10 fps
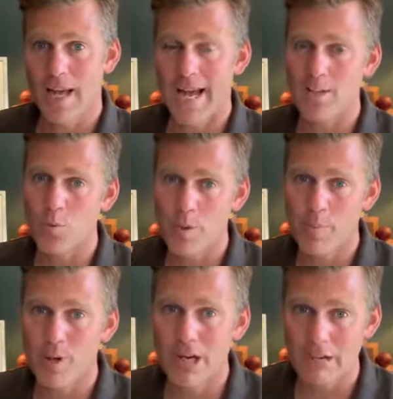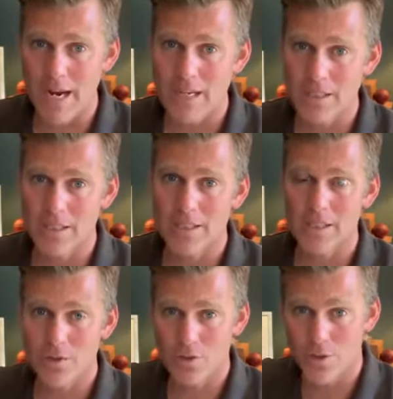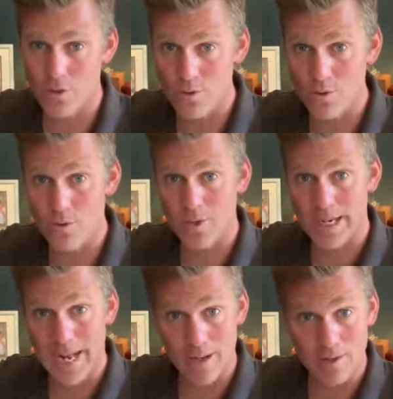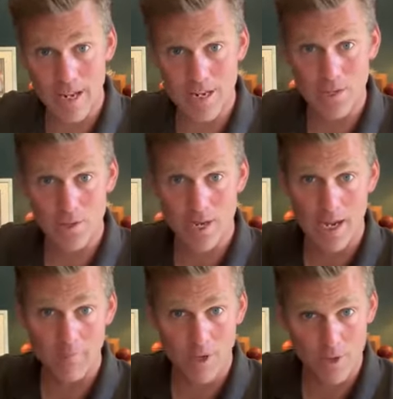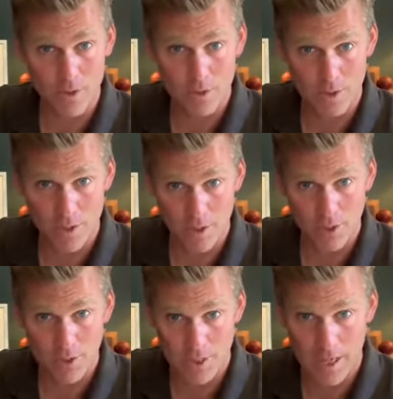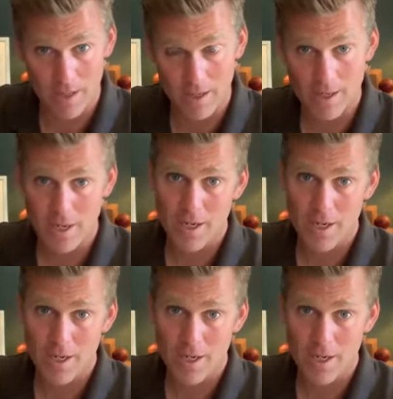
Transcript: As we progressed, these two cloud layers came closer and closer together